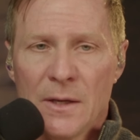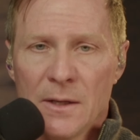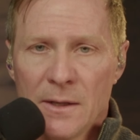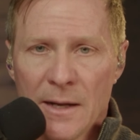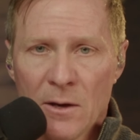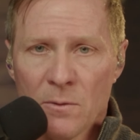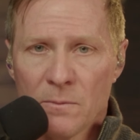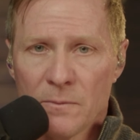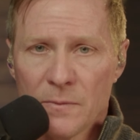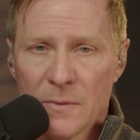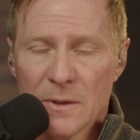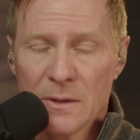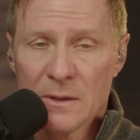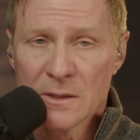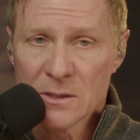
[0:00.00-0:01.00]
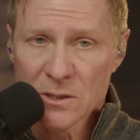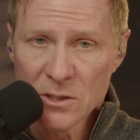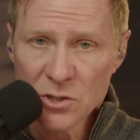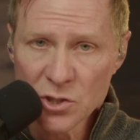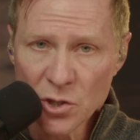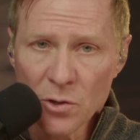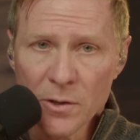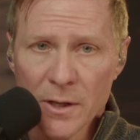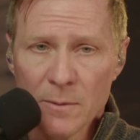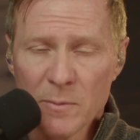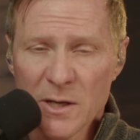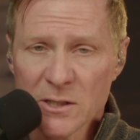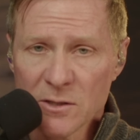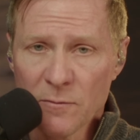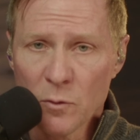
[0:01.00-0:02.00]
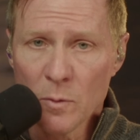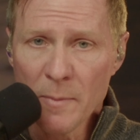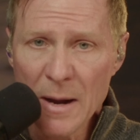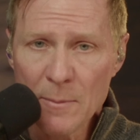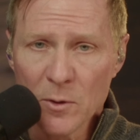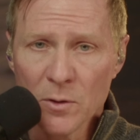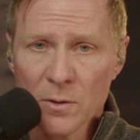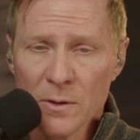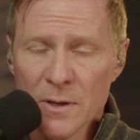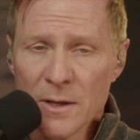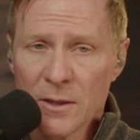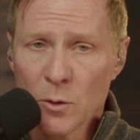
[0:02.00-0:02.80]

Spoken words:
Now, this is concerning because if you remember,